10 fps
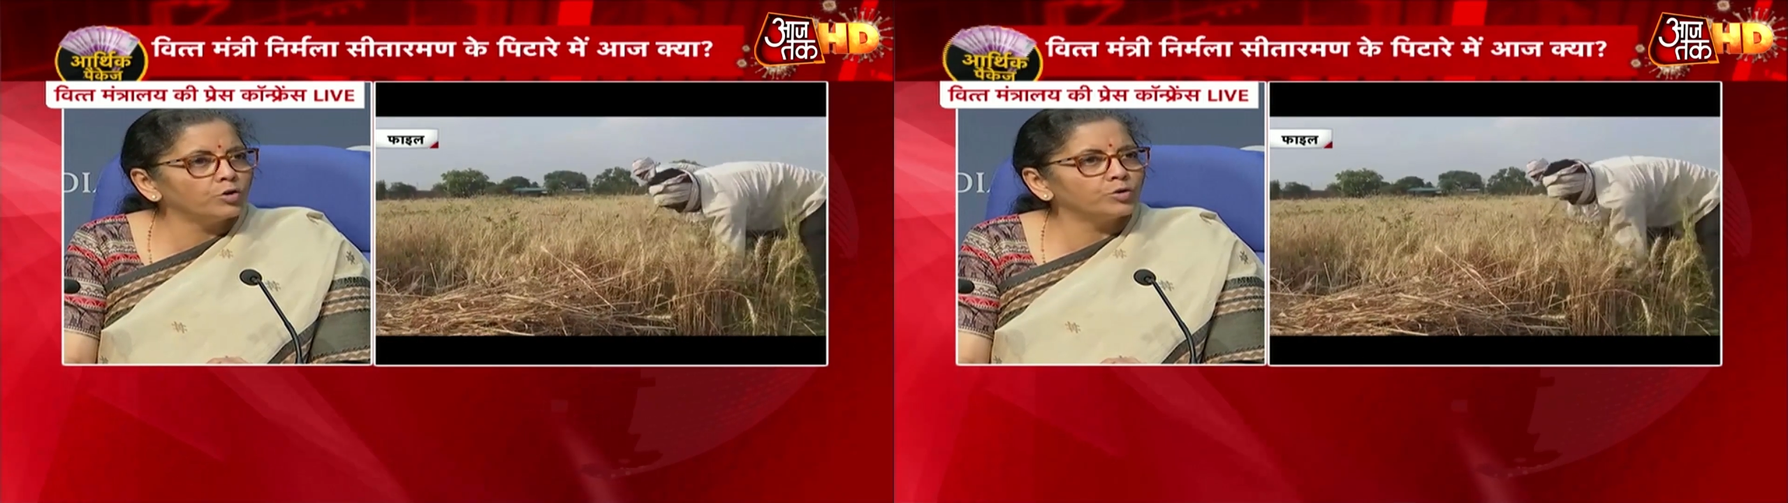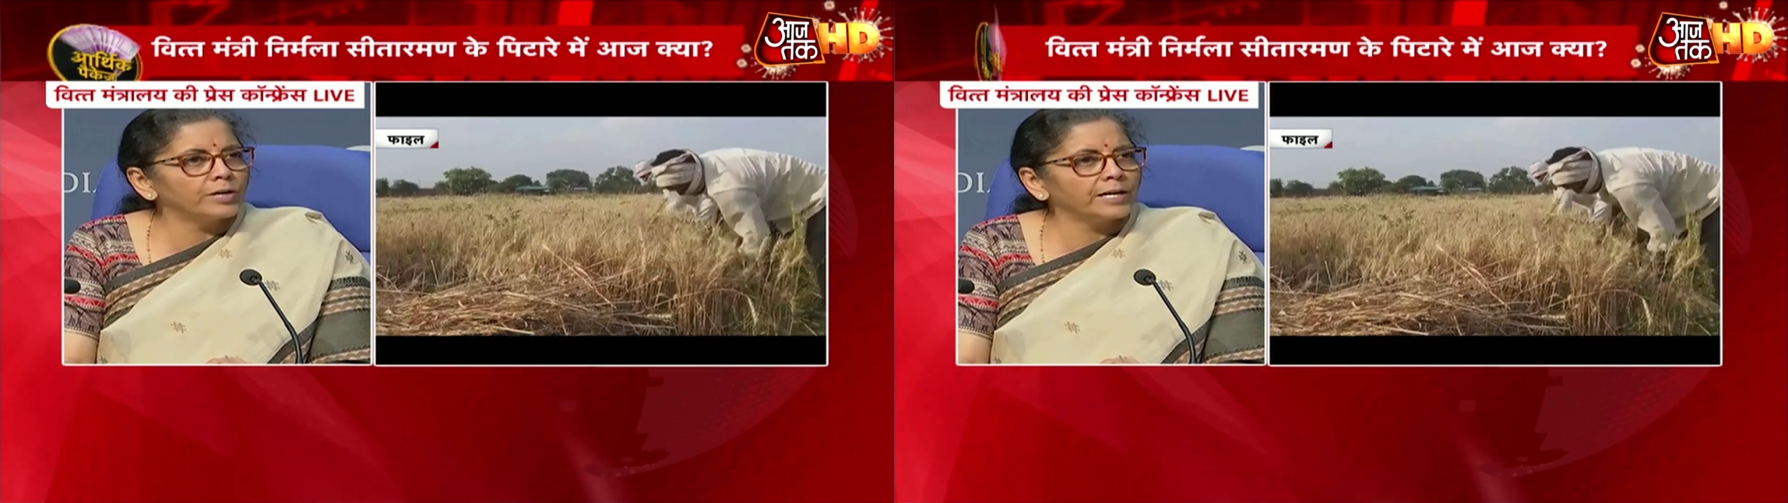
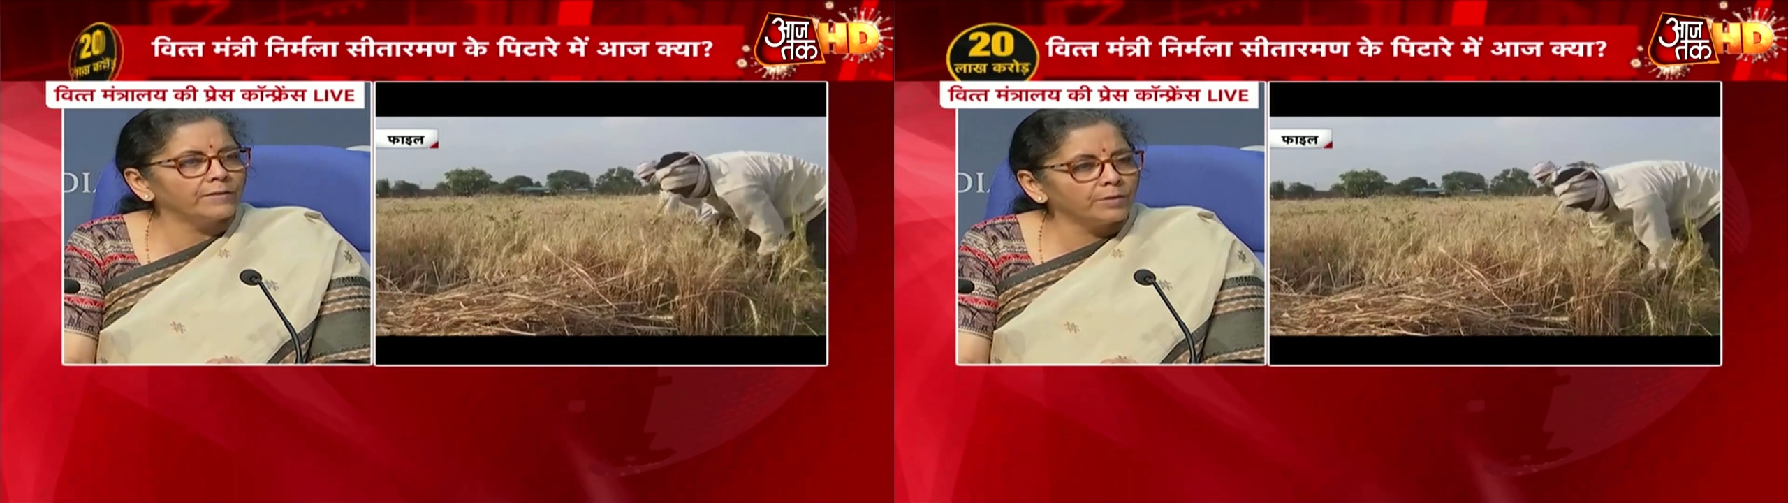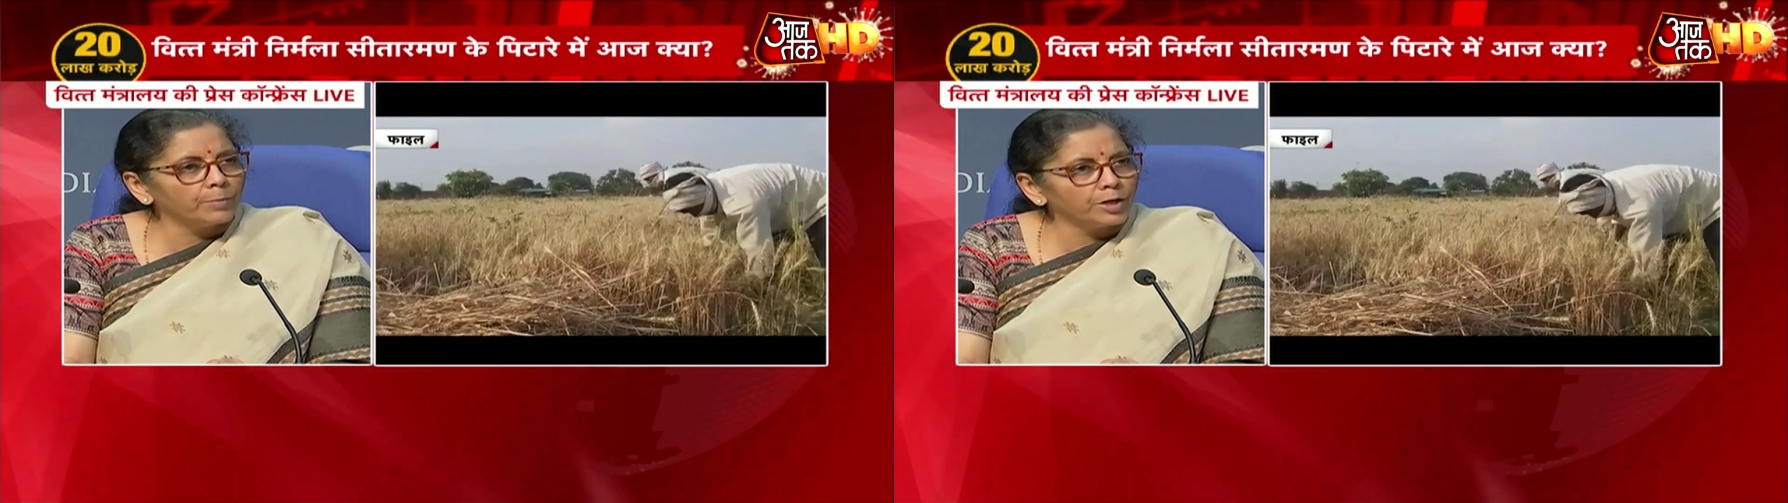to take
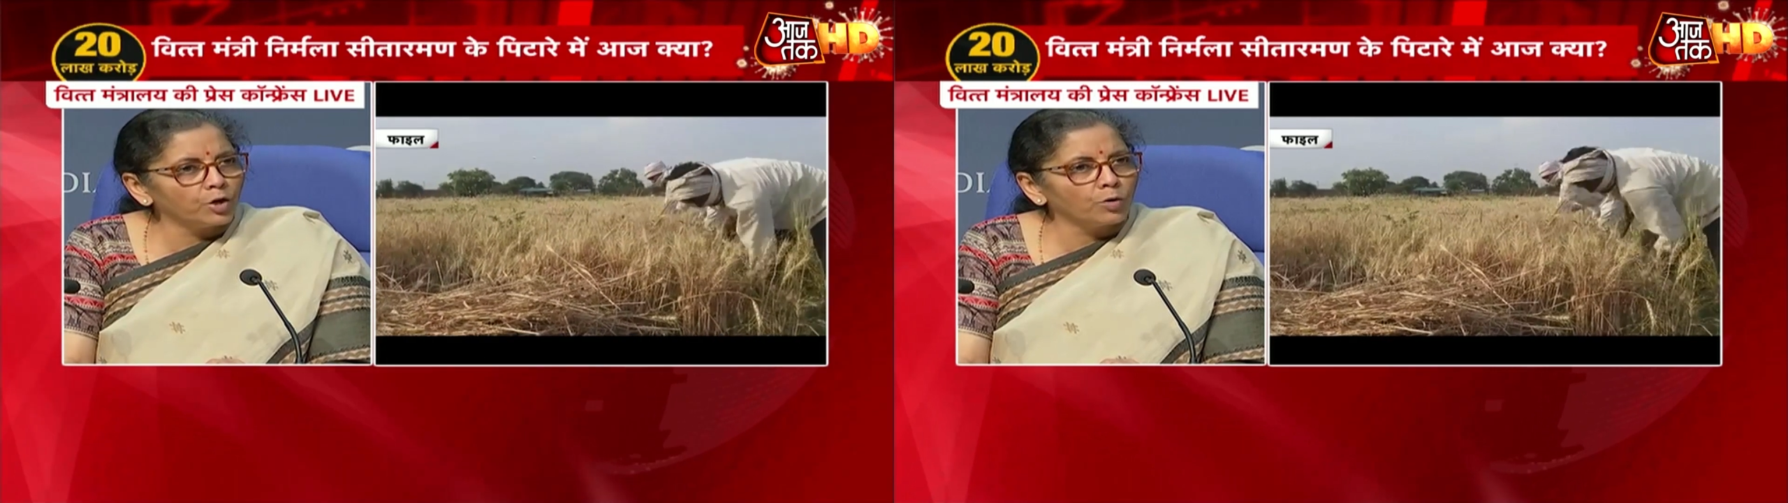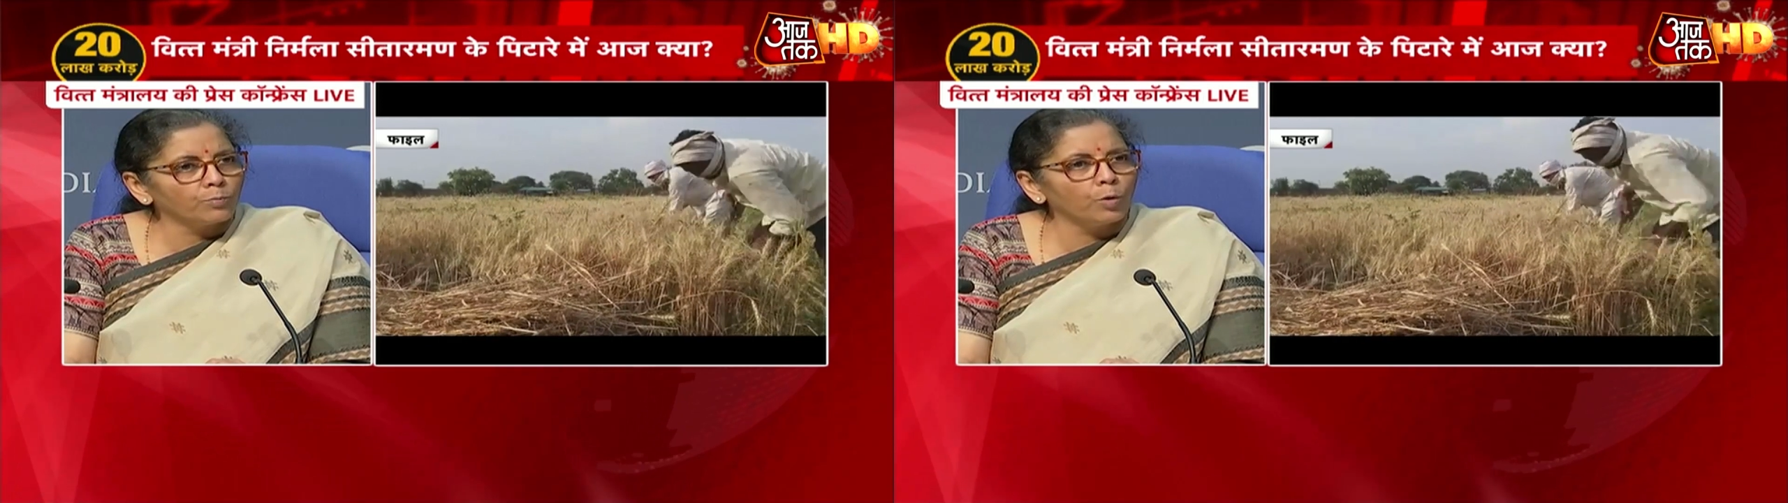
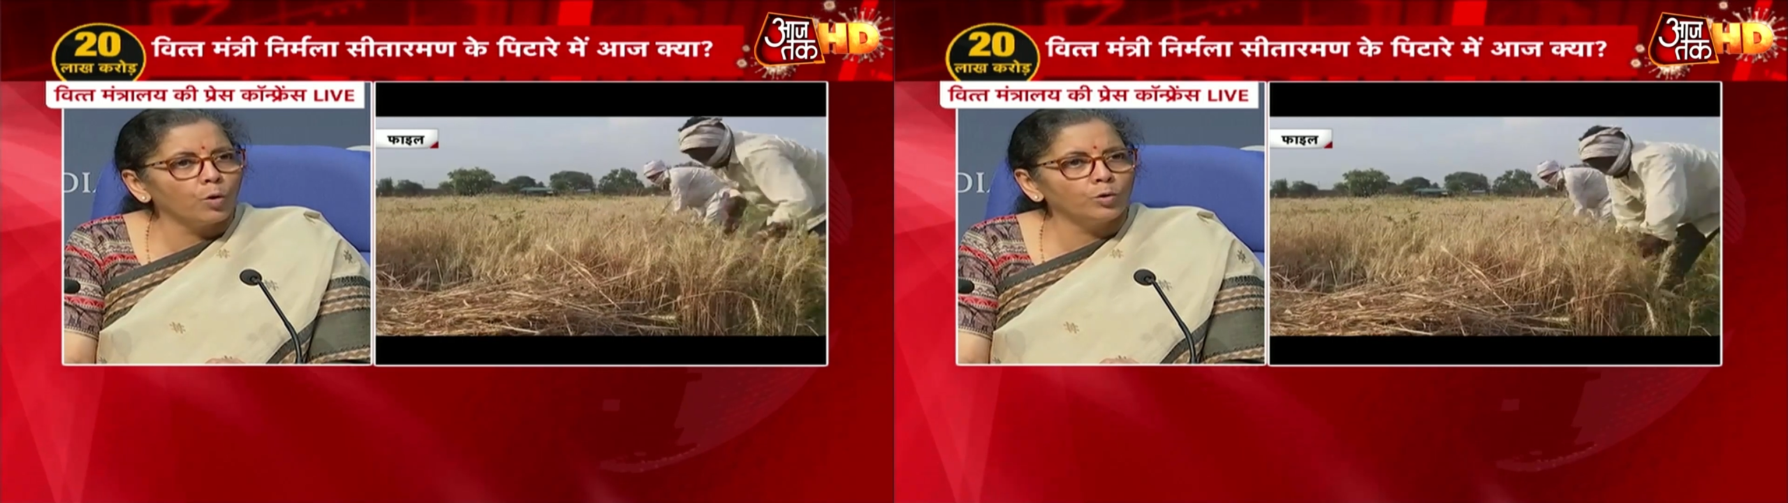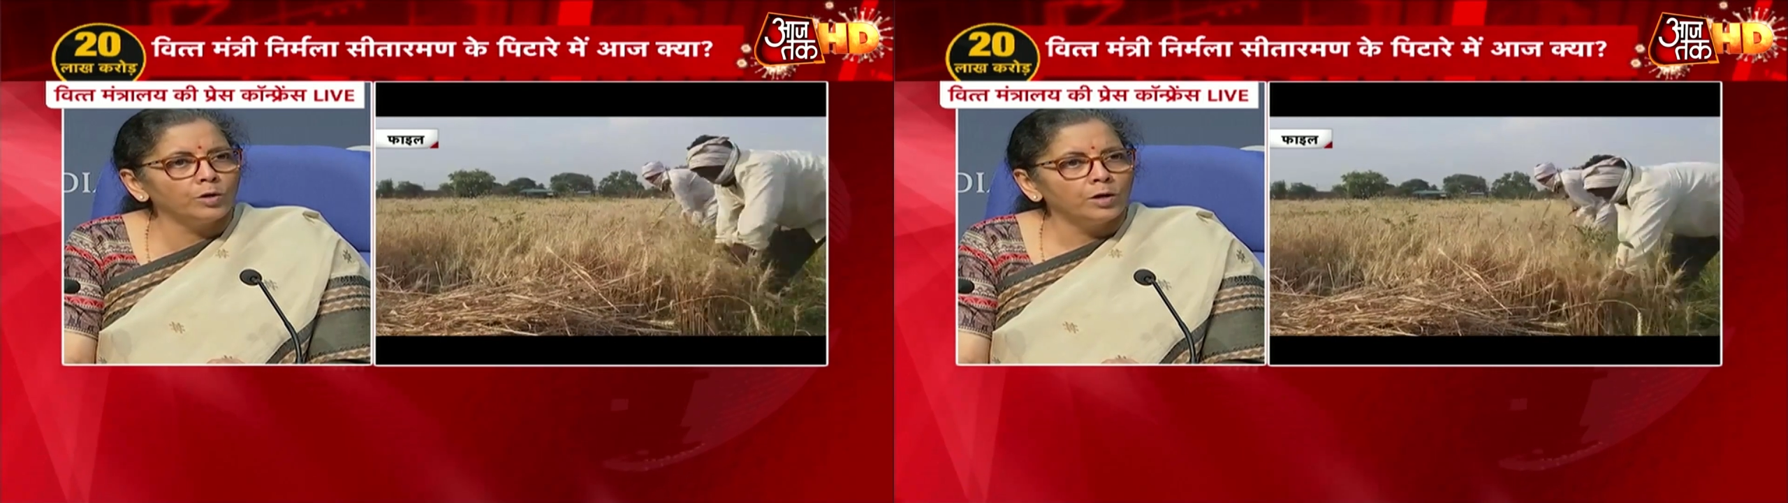everybody on
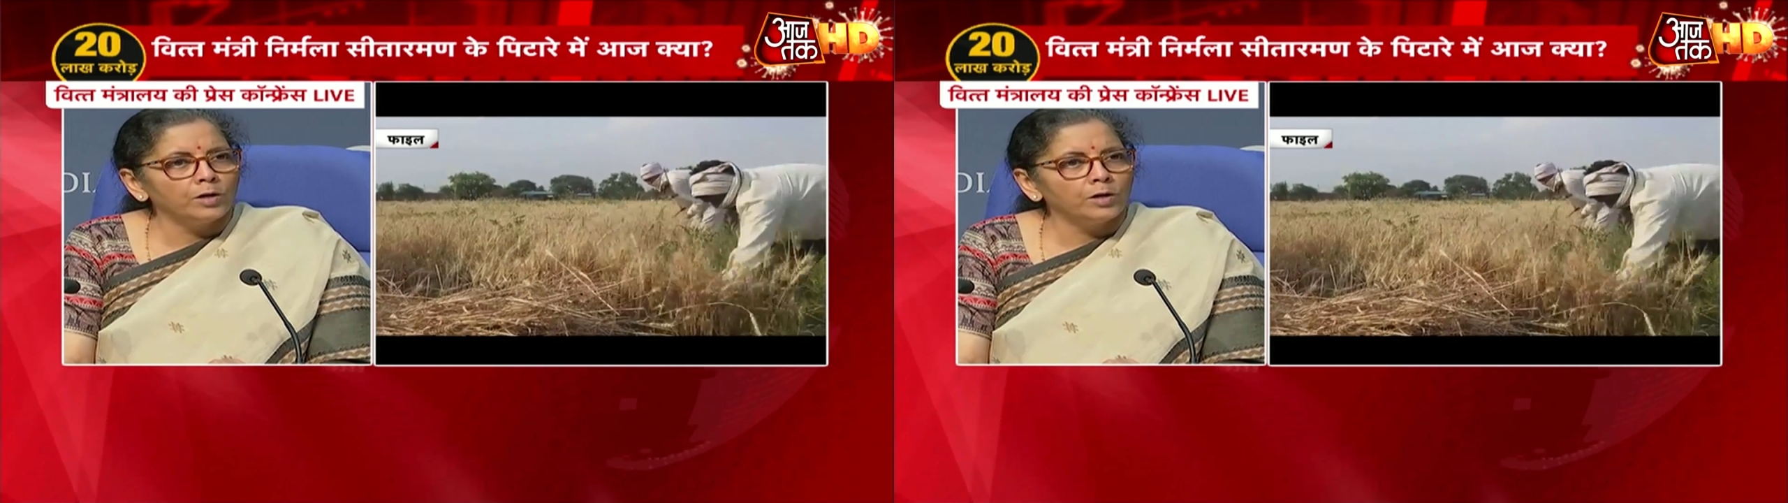board